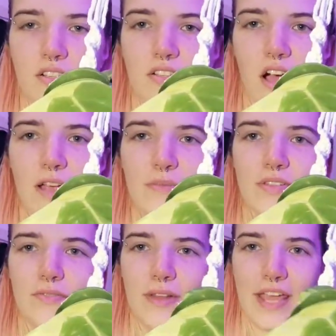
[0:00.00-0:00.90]
types
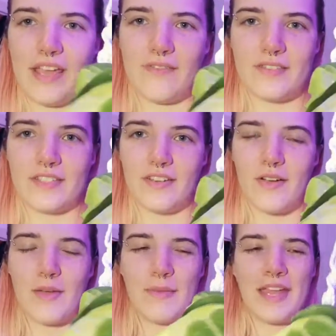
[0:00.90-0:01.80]
of leaves, you know
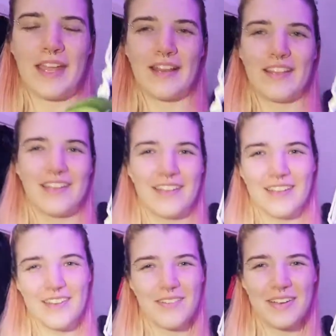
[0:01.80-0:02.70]
what I mean?
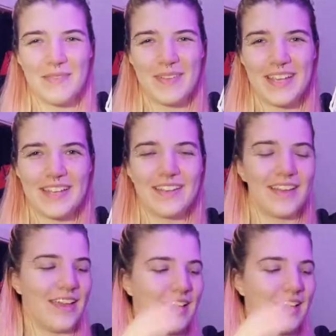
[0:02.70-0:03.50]
You know what I mean?